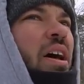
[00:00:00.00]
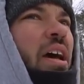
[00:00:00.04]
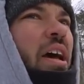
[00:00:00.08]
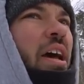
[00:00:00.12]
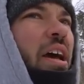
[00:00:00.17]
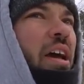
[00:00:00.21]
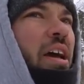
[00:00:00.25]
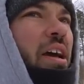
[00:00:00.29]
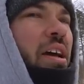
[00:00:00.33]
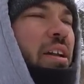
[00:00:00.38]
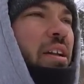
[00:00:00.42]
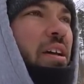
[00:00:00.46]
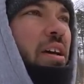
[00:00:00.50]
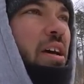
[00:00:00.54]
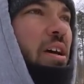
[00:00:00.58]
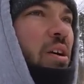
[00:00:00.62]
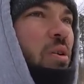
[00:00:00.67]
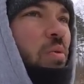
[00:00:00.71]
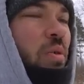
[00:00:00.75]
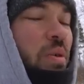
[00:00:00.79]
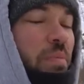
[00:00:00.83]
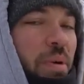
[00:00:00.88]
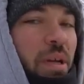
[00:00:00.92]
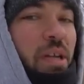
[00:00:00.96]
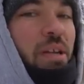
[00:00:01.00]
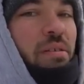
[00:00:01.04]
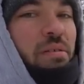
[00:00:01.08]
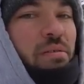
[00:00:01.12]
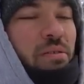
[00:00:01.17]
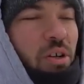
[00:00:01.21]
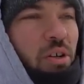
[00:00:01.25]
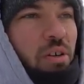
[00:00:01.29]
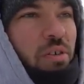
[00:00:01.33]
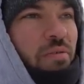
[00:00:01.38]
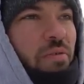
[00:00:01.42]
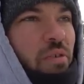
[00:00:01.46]
and we've
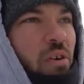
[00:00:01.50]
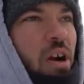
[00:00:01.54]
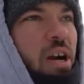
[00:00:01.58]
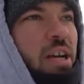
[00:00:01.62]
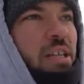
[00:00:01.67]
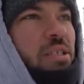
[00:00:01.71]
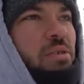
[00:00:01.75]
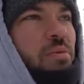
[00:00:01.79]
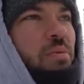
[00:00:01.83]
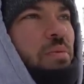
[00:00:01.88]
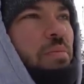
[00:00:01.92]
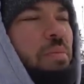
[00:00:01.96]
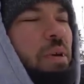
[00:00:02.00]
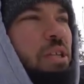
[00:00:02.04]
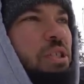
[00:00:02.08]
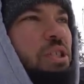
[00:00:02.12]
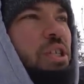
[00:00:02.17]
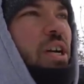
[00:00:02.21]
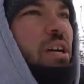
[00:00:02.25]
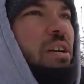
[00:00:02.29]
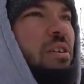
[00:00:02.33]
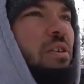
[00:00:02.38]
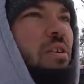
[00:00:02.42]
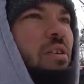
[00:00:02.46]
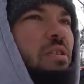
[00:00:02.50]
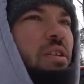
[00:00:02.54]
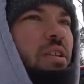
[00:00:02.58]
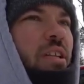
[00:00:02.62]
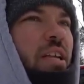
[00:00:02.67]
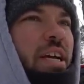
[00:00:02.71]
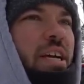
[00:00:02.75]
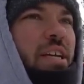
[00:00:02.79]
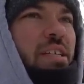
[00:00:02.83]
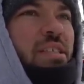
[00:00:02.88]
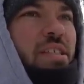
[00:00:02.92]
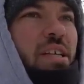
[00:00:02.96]
been looking for ice. We've been checking all the
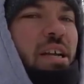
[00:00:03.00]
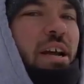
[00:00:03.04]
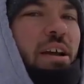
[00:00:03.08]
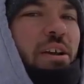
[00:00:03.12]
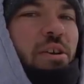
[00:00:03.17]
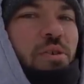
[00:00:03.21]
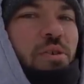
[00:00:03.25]
lakes that I